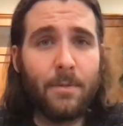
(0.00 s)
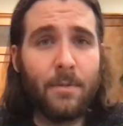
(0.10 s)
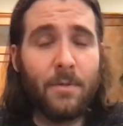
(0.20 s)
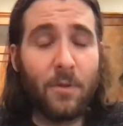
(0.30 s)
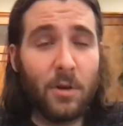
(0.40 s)

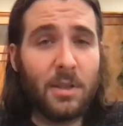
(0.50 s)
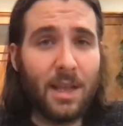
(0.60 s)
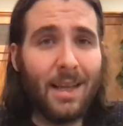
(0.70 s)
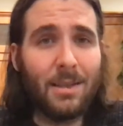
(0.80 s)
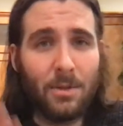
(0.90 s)
first
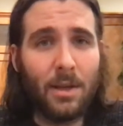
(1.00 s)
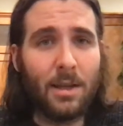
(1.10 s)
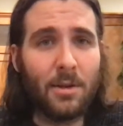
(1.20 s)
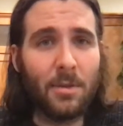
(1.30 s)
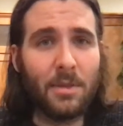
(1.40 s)
dates in
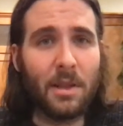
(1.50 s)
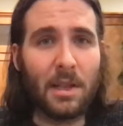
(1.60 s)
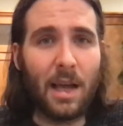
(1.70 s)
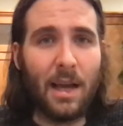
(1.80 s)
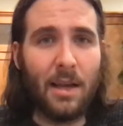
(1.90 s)
terms of the
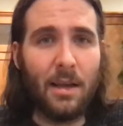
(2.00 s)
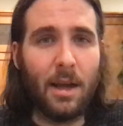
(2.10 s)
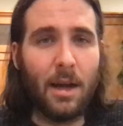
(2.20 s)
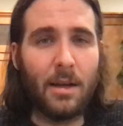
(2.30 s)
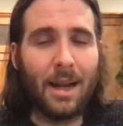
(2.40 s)
lighting,
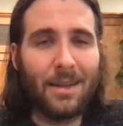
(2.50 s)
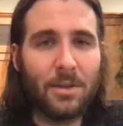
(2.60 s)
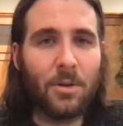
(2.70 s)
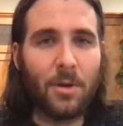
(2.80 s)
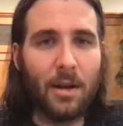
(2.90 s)
not so
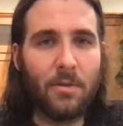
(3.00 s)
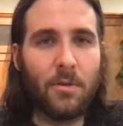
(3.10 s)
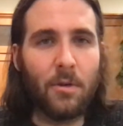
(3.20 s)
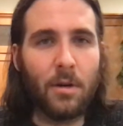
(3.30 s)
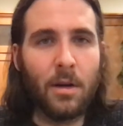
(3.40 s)
great
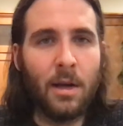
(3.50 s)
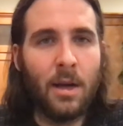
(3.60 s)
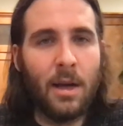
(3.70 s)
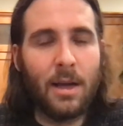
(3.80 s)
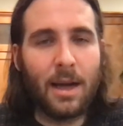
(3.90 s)
for
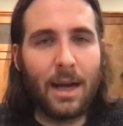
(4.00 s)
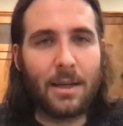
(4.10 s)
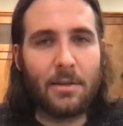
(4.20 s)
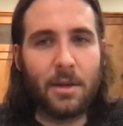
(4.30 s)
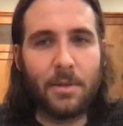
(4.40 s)

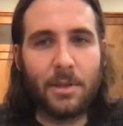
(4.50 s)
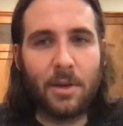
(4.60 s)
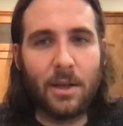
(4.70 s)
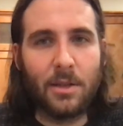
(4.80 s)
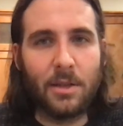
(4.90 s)
cocktail
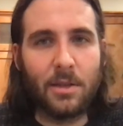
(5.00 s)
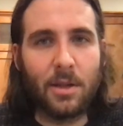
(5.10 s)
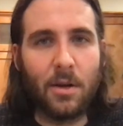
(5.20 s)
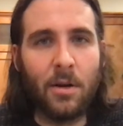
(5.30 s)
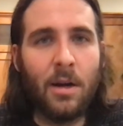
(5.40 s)
demonstrations.
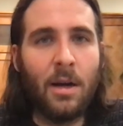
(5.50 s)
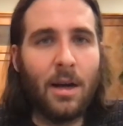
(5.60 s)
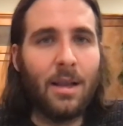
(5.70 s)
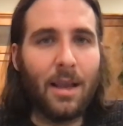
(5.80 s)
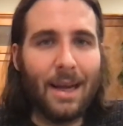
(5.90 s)
So,
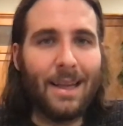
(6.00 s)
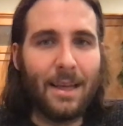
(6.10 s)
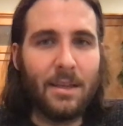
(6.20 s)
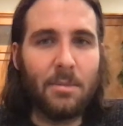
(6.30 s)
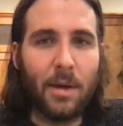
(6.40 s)
lighting
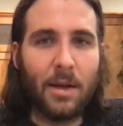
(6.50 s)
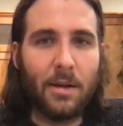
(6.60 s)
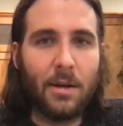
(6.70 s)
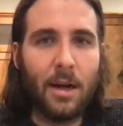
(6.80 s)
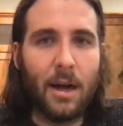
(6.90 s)
is
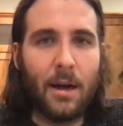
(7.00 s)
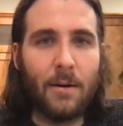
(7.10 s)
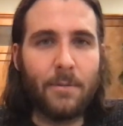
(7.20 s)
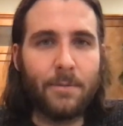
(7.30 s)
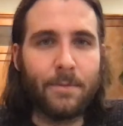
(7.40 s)
better
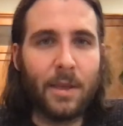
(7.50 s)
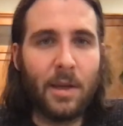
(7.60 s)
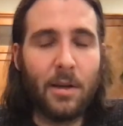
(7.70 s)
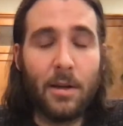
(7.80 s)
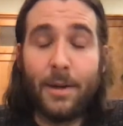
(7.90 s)

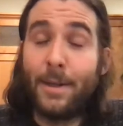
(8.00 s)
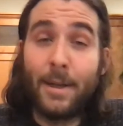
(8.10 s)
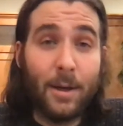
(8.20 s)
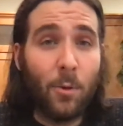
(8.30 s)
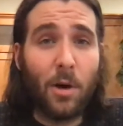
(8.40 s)
here.
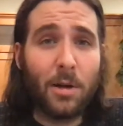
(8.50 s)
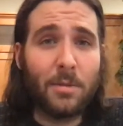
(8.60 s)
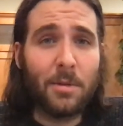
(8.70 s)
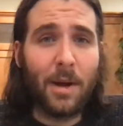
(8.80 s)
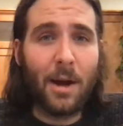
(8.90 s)
Welcome
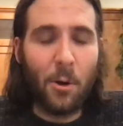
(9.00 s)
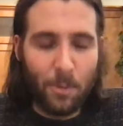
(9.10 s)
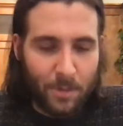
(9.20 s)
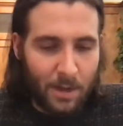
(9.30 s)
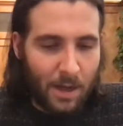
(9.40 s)
to my home.
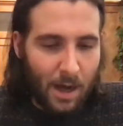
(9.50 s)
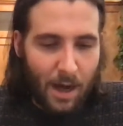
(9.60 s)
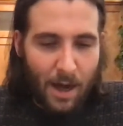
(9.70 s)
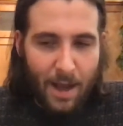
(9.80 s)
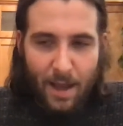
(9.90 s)

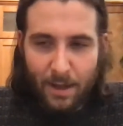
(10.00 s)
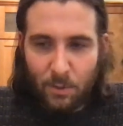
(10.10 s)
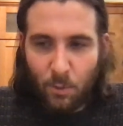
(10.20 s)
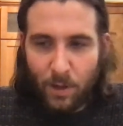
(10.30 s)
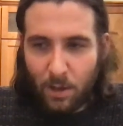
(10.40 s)

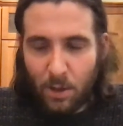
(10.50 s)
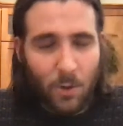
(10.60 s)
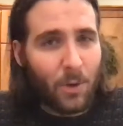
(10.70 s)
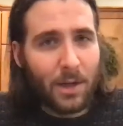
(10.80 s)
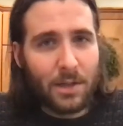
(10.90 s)
And we are
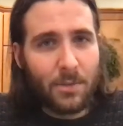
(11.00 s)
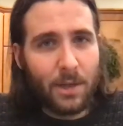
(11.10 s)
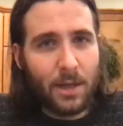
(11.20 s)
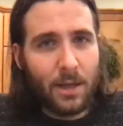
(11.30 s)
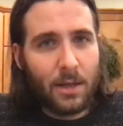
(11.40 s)
going to
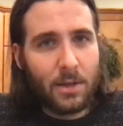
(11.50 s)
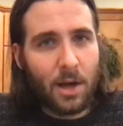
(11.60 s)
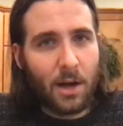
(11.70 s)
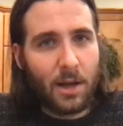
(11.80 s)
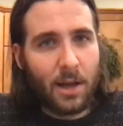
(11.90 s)
be
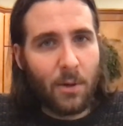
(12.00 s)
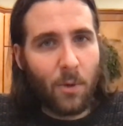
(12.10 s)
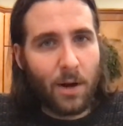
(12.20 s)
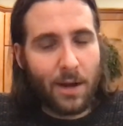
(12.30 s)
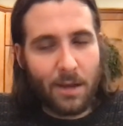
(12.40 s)
talking and
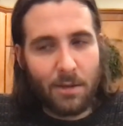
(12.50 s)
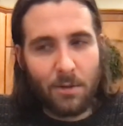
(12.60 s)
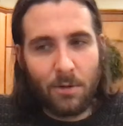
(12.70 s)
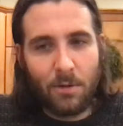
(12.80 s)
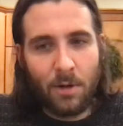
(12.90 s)
walking
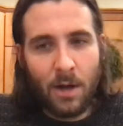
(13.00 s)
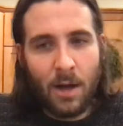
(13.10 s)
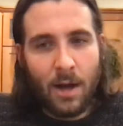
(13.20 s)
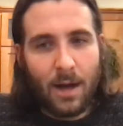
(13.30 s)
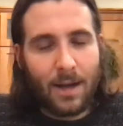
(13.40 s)
through
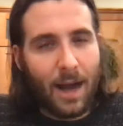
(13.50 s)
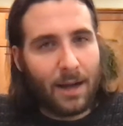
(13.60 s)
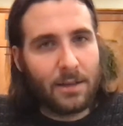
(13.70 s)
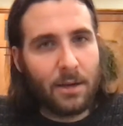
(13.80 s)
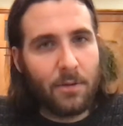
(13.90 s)
a
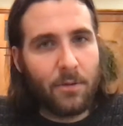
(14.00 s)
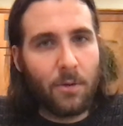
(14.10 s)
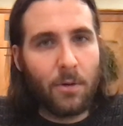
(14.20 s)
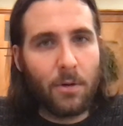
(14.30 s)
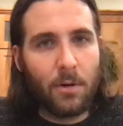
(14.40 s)
cocktail
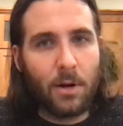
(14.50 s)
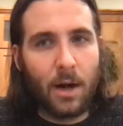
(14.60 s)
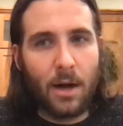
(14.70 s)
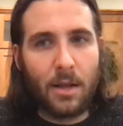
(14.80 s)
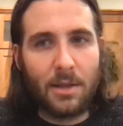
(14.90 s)
for
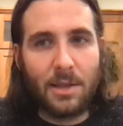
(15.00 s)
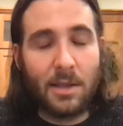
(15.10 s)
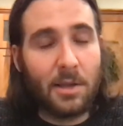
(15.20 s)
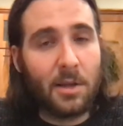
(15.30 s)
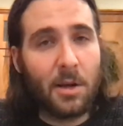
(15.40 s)
the
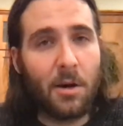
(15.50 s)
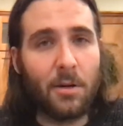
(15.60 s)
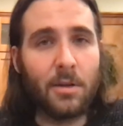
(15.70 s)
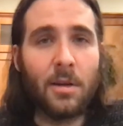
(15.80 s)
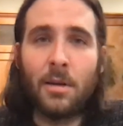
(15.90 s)
season called